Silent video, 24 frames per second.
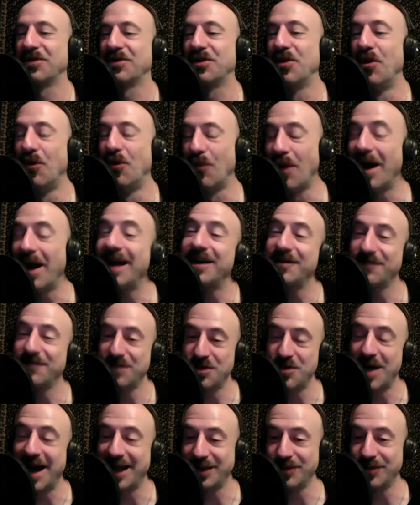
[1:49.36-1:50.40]
quite a
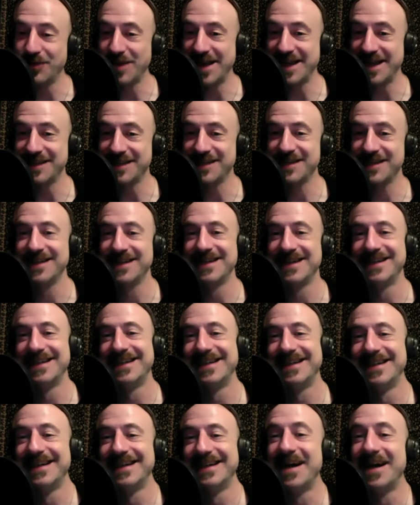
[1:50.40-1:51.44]
few Halloweens.
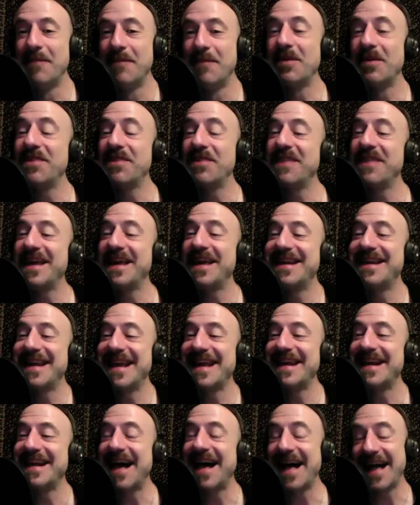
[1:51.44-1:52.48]
But then
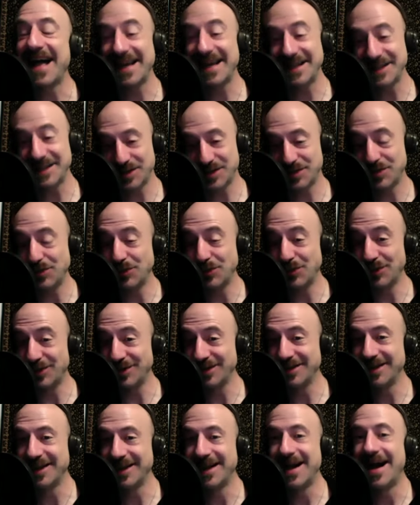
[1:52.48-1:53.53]
in high
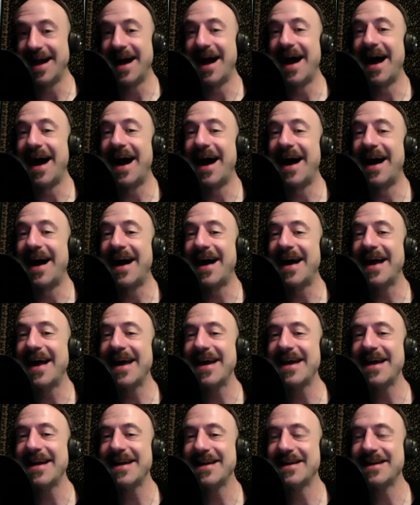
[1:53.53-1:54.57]
school,
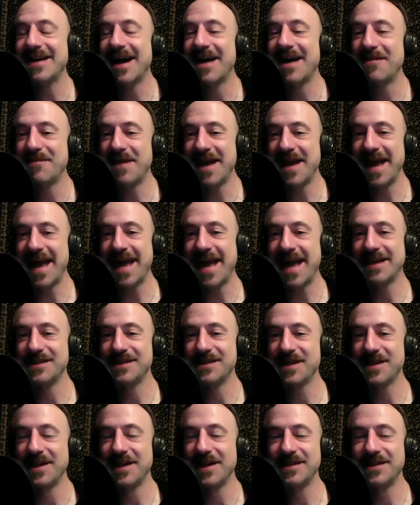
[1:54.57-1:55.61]
I got my hands
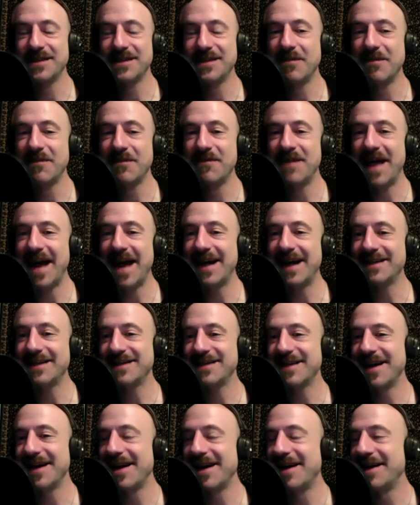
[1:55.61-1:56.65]
on some of that
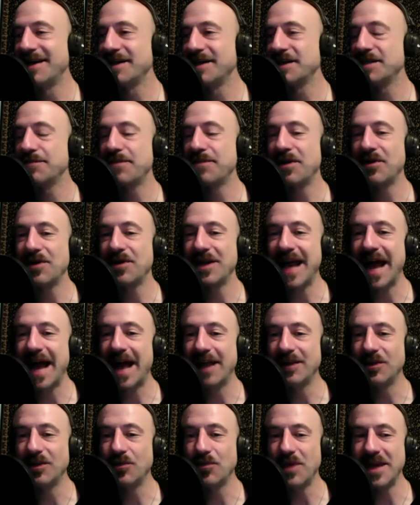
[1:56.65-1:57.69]
uh, Spirit
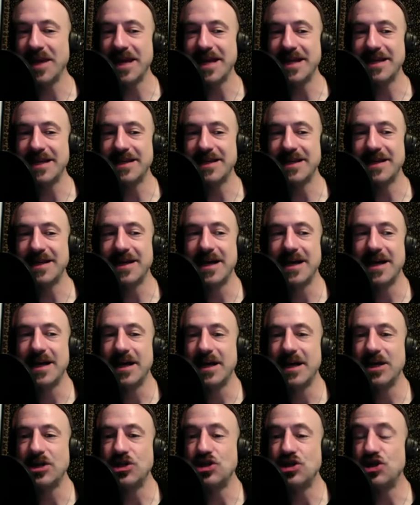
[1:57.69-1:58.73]
Halloween
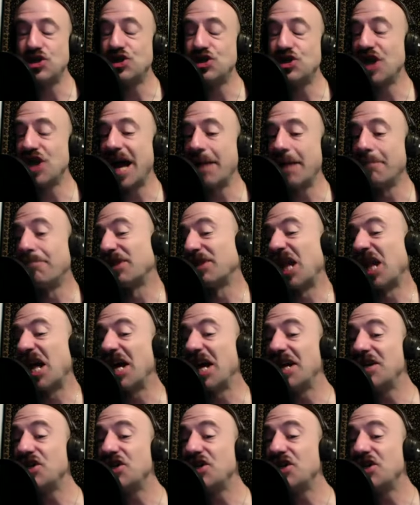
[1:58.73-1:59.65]
gel, blood